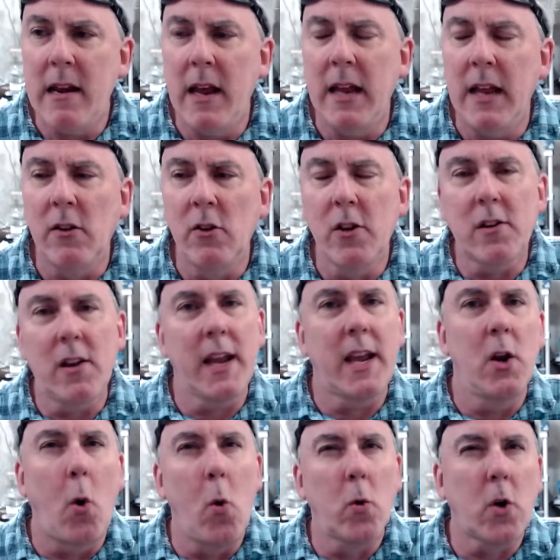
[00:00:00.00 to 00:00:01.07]
It looked like an
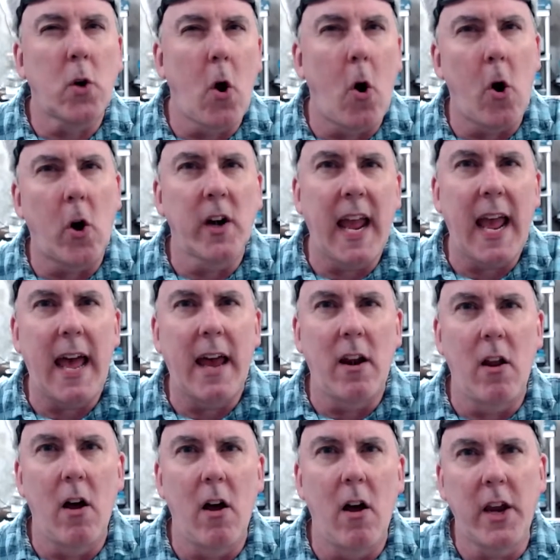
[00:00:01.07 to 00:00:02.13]
old card
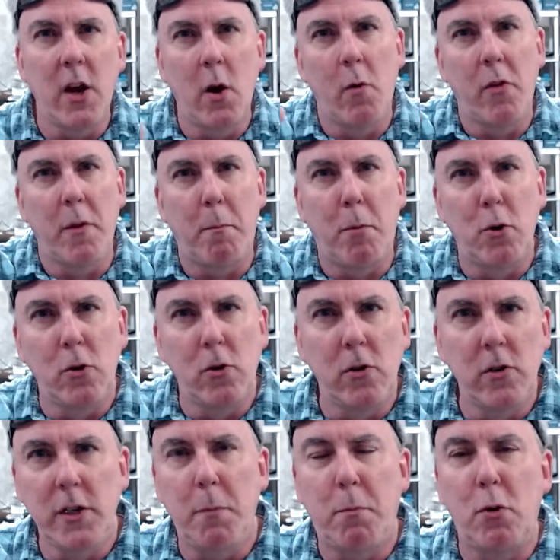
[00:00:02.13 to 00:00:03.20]
catalog, with the pull,
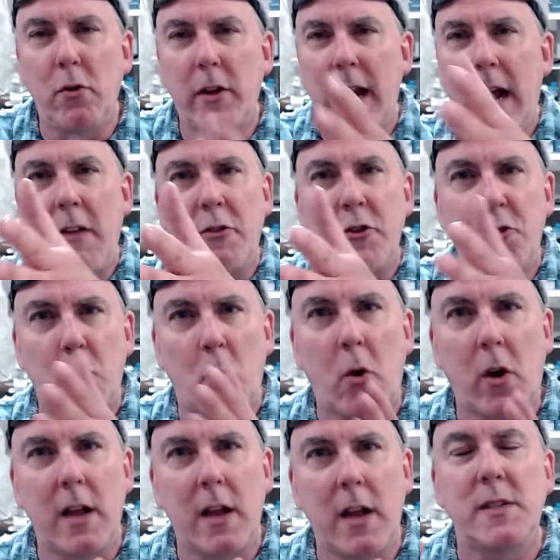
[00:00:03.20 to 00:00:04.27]
you pull it out, the drawer
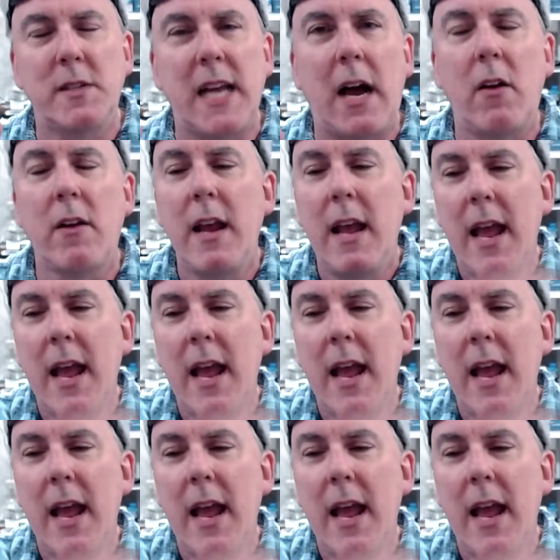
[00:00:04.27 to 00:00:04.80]
comes out,